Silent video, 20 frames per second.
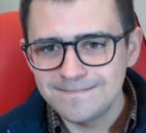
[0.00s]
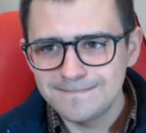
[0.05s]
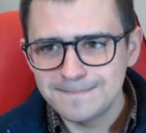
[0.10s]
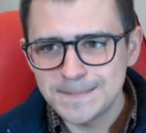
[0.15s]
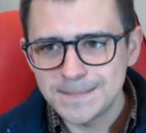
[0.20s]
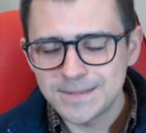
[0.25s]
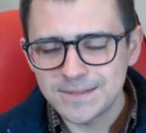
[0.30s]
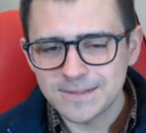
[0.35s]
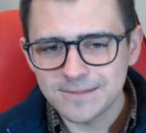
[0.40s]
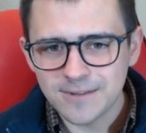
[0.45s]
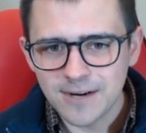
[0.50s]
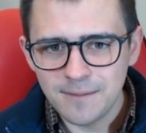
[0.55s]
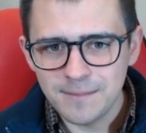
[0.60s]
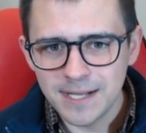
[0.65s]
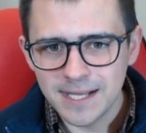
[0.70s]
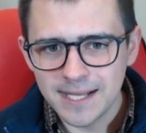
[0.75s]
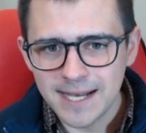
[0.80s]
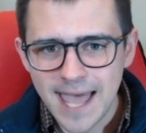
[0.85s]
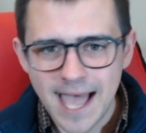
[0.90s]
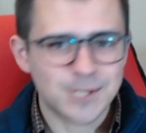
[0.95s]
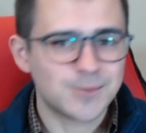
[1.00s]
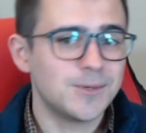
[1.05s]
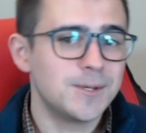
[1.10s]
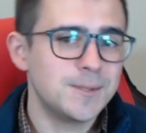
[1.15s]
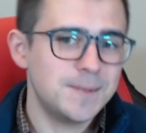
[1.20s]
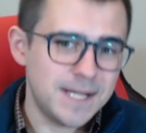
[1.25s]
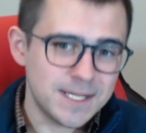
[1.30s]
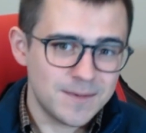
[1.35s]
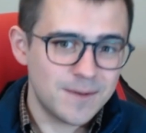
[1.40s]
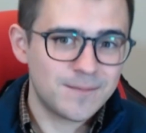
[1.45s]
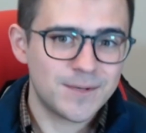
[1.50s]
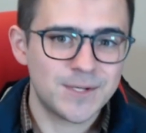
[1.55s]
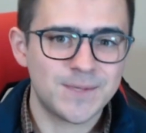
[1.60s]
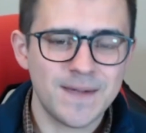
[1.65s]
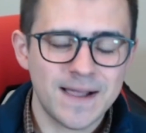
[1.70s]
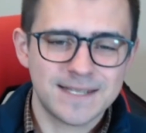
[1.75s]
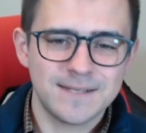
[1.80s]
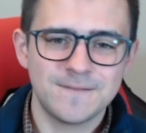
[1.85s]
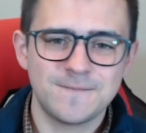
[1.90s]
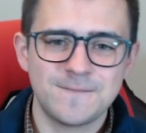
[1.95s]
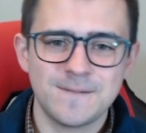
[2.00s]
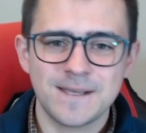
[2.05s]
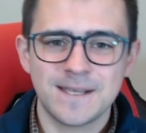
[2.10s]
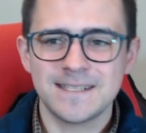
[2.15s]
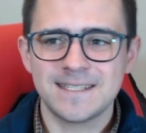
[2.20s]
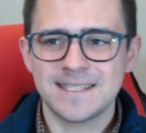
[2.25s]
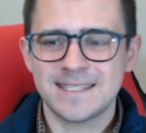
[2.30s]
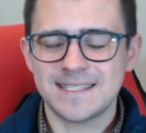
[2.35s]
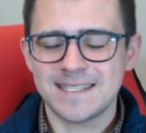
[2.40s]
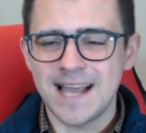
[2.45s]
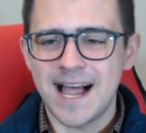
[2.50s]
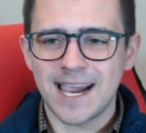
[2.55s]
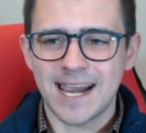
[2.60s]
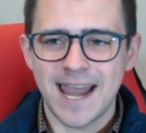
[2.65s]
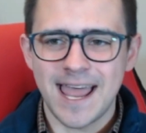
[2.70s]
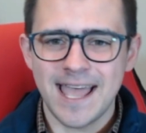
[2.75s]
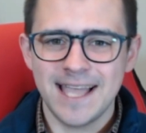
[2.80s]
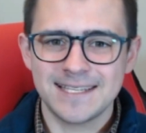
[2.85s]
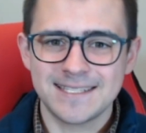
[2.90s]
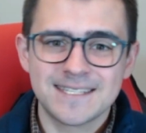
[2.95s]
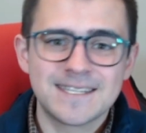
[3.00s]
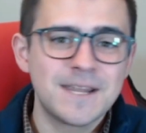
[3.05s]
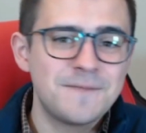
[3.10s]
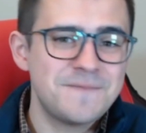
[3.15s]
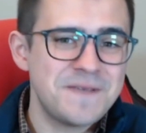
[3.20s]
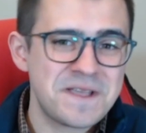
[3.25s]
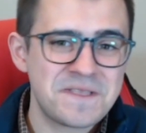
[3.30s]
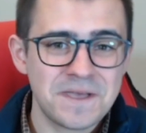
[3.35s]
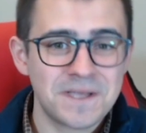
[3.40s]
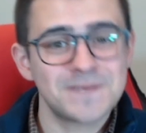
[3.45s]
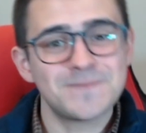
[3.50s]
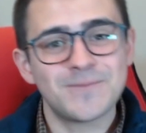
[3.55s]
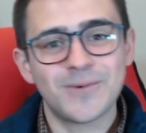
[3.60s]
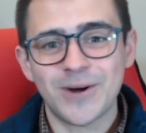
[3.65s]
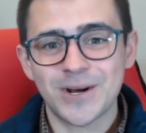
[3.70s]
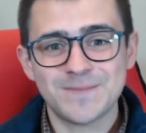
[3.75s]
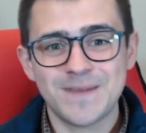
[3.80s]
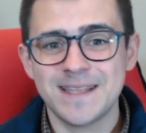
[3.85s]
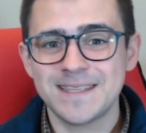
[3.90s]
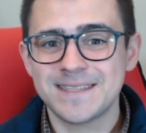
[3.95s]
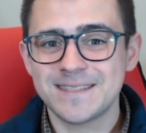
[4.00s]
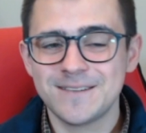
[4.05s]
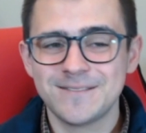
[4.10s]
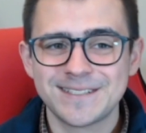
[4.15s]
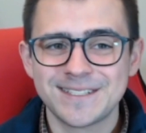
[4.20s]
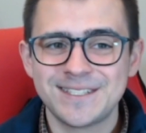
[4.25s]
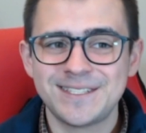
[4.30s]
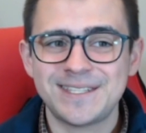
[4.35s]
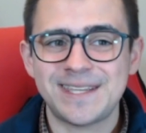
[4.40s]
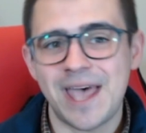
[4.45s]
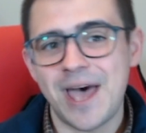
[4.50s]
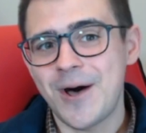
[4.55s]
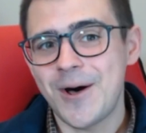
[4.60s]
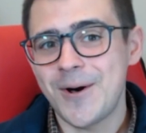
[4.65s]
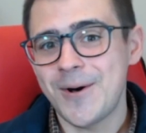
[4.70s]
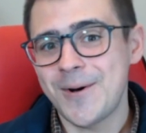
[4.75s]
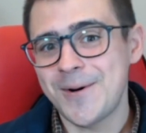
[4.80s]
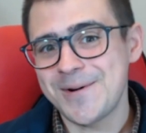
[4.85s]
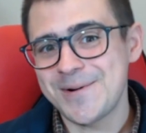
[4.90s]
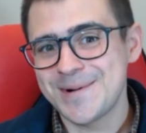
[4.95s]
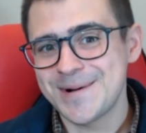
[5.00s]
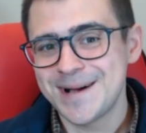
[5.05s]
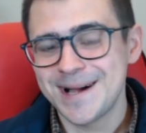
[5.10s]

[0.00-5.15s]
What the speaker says: from an actual investment perspective, because it's just gonna make things more expensive. So